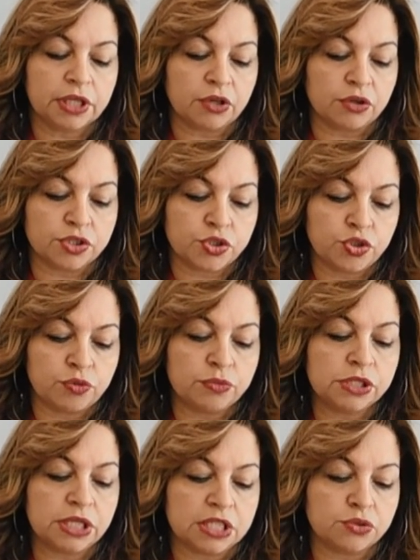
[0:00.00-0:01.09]
the
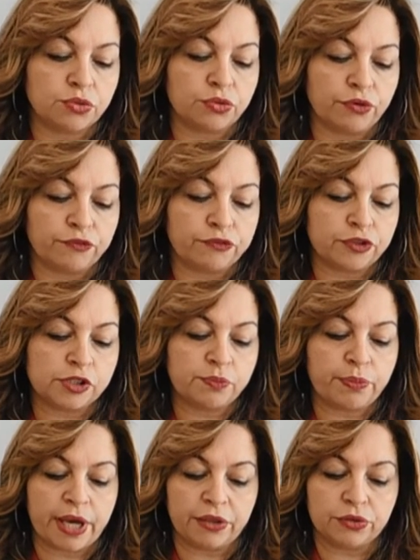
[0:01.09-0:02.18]
consumer is to
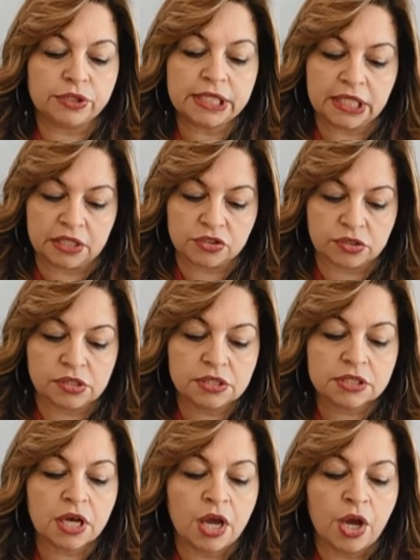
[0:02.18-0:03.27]
confirm by their
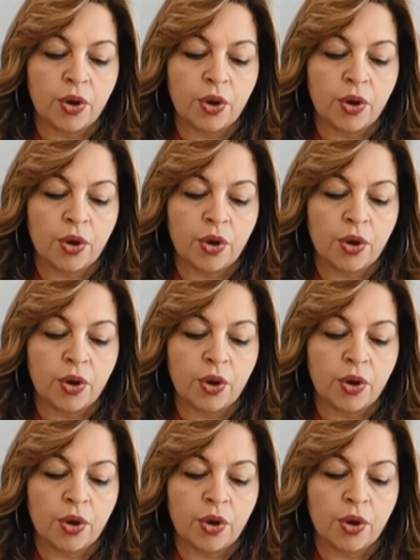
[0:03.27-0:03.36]
initials